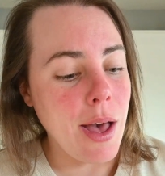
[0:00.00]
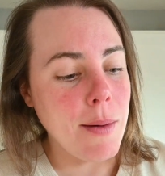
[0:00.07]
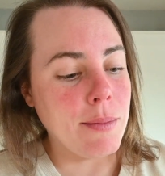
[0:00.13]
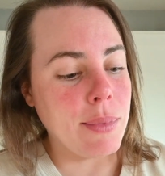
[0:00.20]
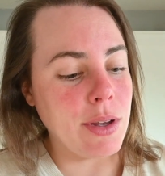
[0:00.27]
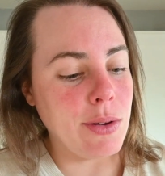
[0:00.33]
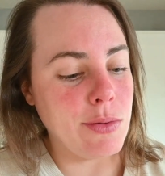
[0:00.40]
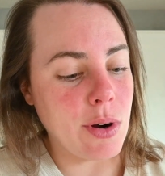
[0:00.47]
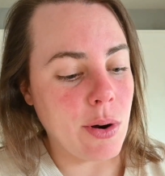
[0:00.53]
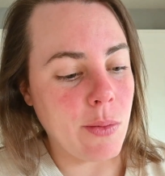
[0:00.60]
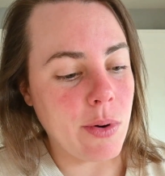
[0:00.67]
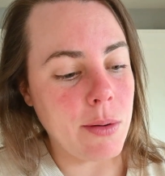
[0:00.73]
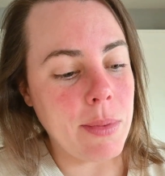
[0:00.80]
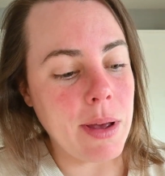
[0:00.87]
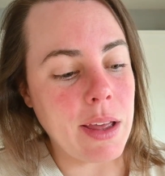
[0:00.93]
but you don't
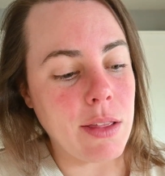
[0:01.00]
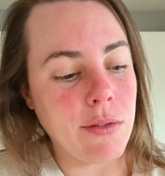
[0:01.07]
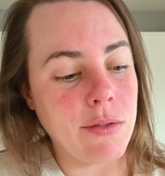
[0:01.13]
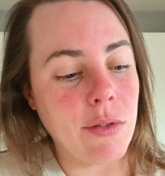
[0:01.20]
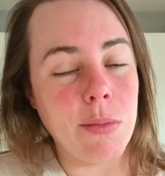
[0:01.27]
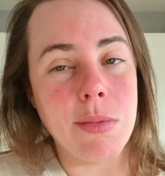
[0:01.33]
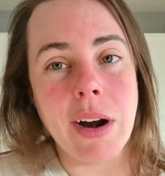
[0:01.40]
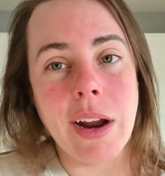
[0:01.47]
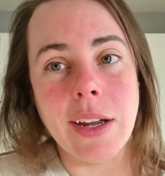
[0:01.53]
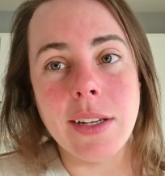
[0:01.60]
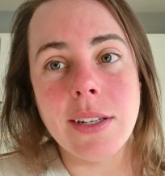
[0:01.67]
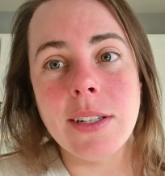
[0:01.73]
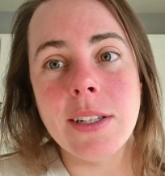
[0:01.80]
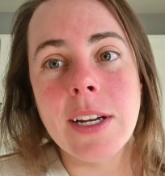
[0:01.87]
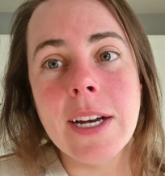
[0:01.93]
want to pay the full
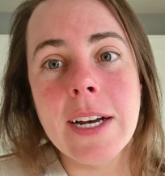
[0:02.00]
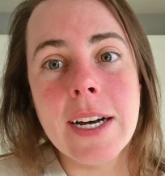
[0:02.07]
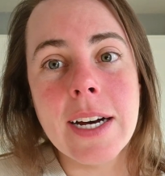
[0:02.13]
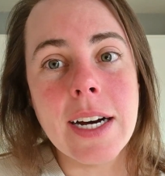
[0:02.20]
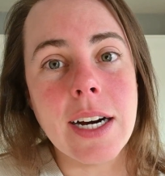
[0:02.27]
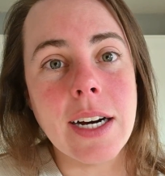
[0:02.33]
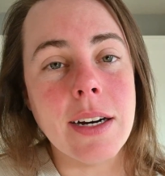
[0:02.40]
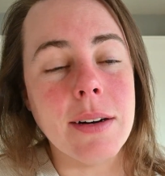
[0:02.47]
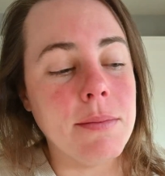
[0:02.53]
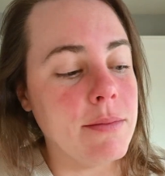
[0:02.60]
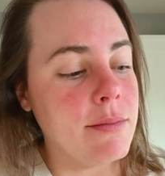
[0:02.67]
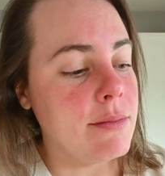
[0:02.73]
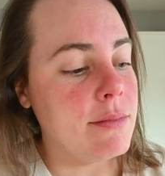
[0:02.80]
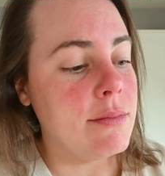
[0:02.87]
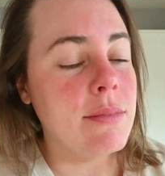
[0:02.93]
price.
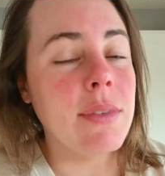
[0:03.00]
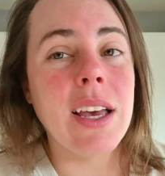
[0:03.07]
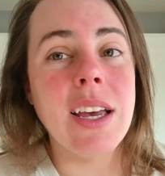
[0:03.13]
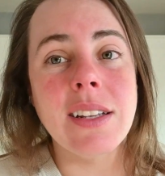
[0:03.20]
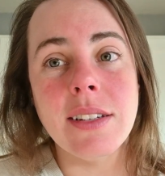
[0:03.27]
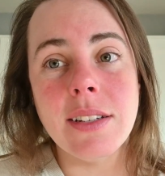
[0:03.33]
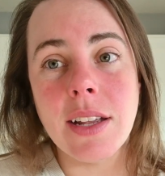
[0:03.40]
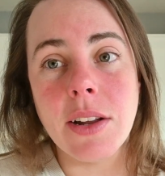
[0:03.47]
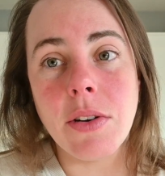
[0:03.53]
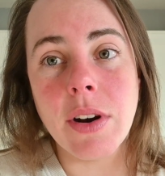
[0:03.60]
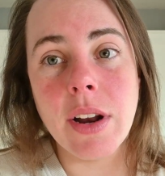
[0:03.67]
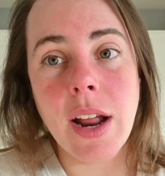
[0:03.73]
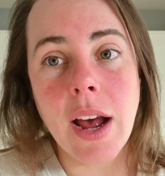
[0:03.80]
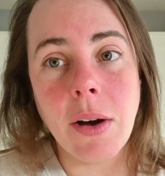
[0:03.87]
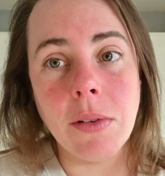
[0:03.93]
Consider
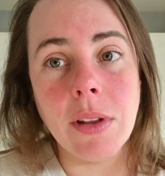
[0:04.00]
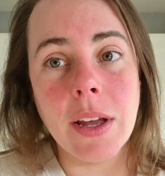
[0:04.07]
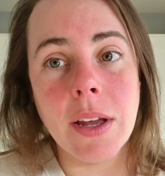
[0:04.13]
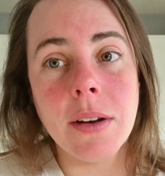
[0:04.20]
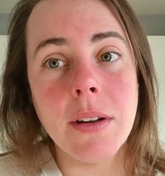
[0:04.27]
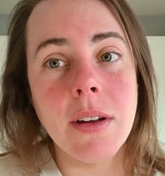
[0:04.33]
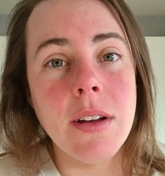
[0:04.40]
an outlet.